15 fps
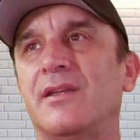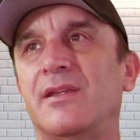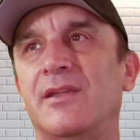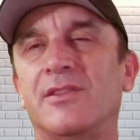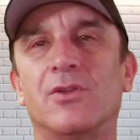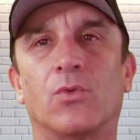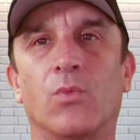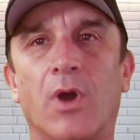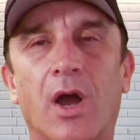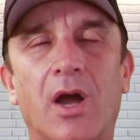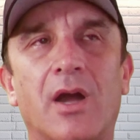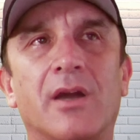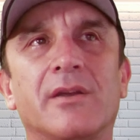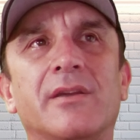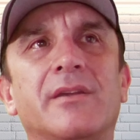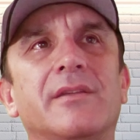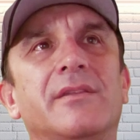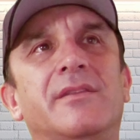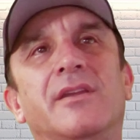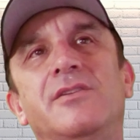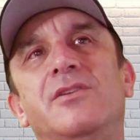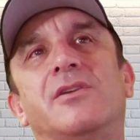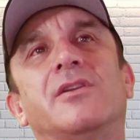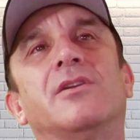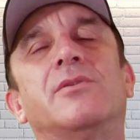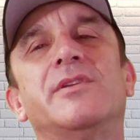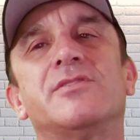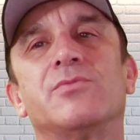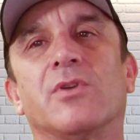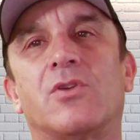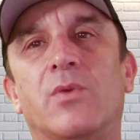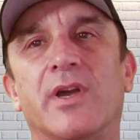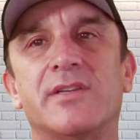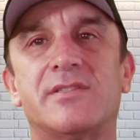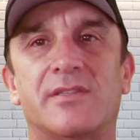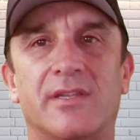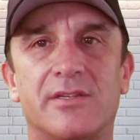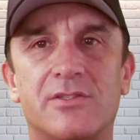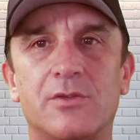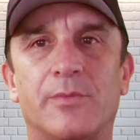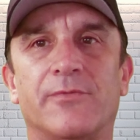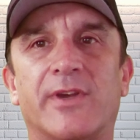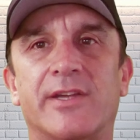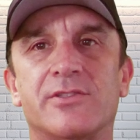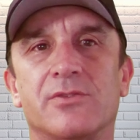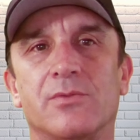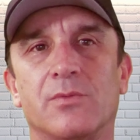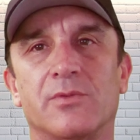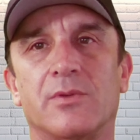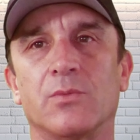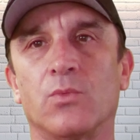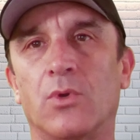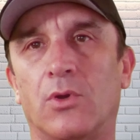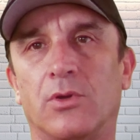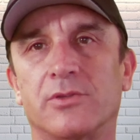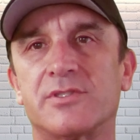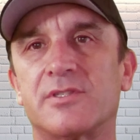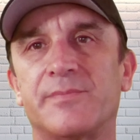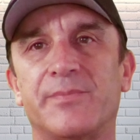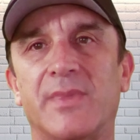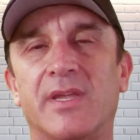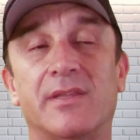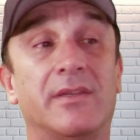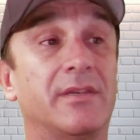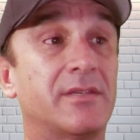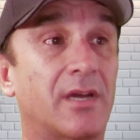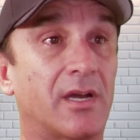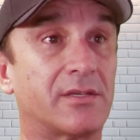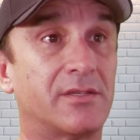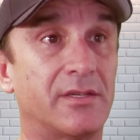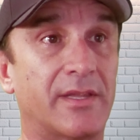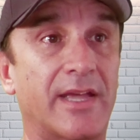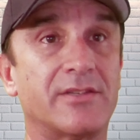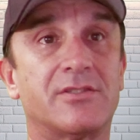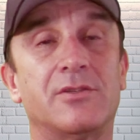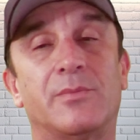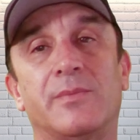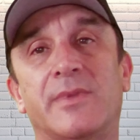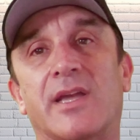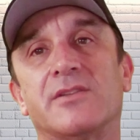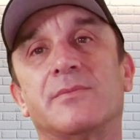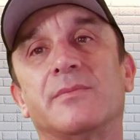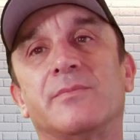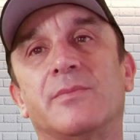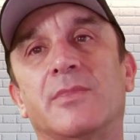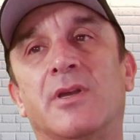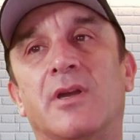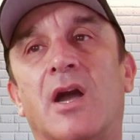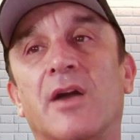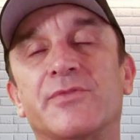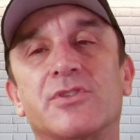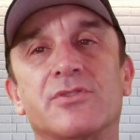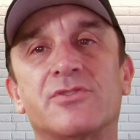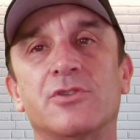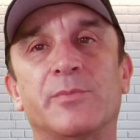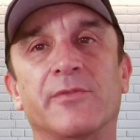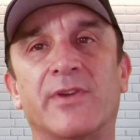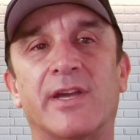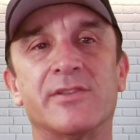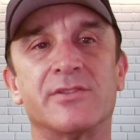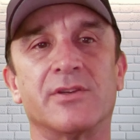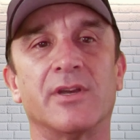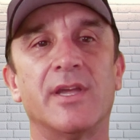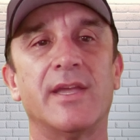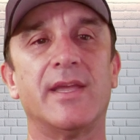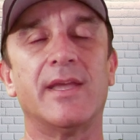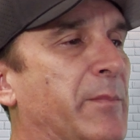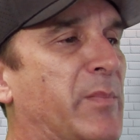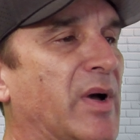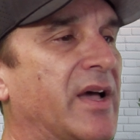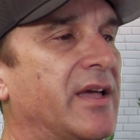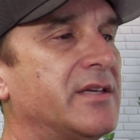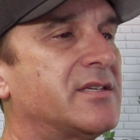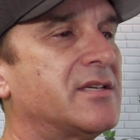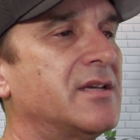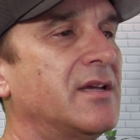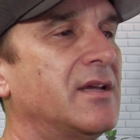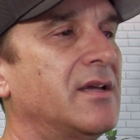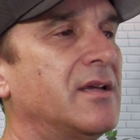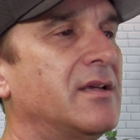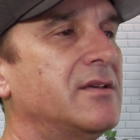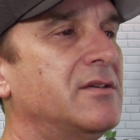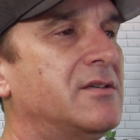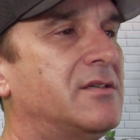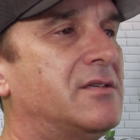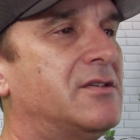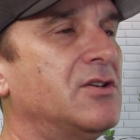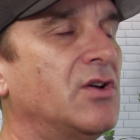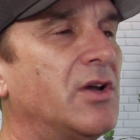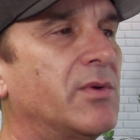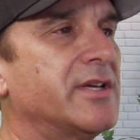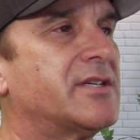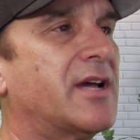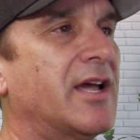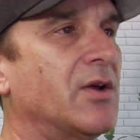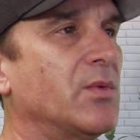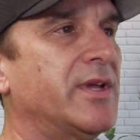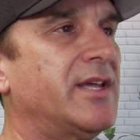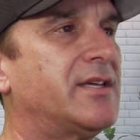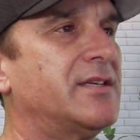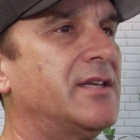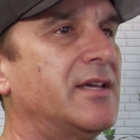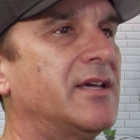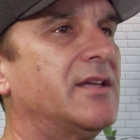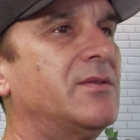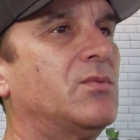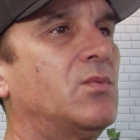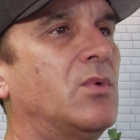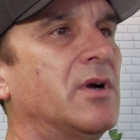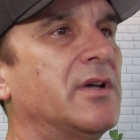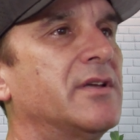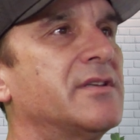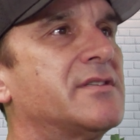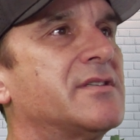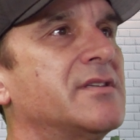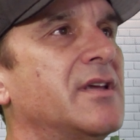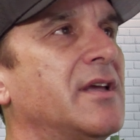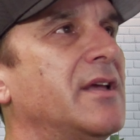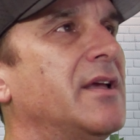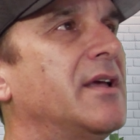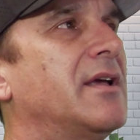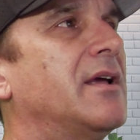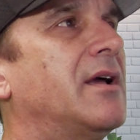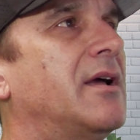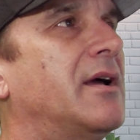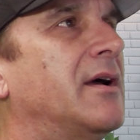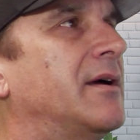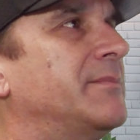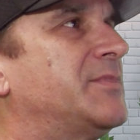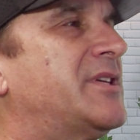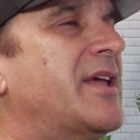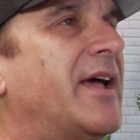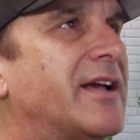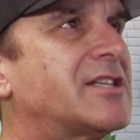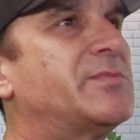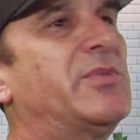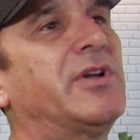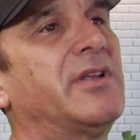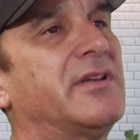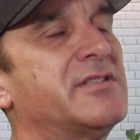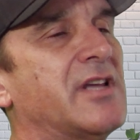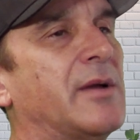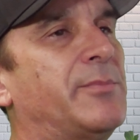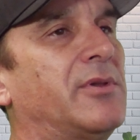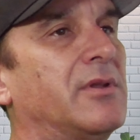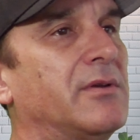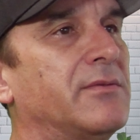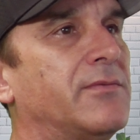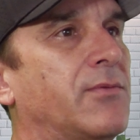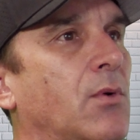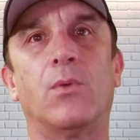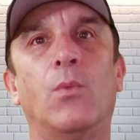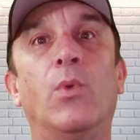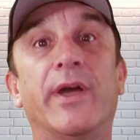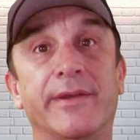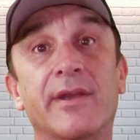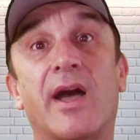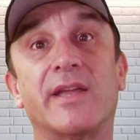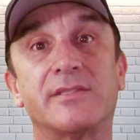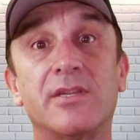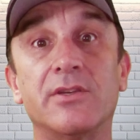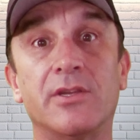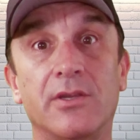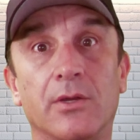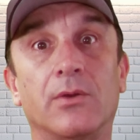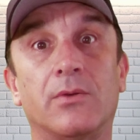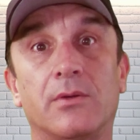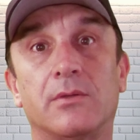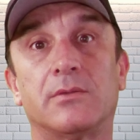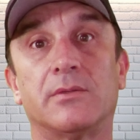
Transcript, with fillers: in the wrong, then you can always request that a supervisor rolls and then talk to that, that uh, officer supervisor. But doing what Tyreek did was a textbook example of what not to do.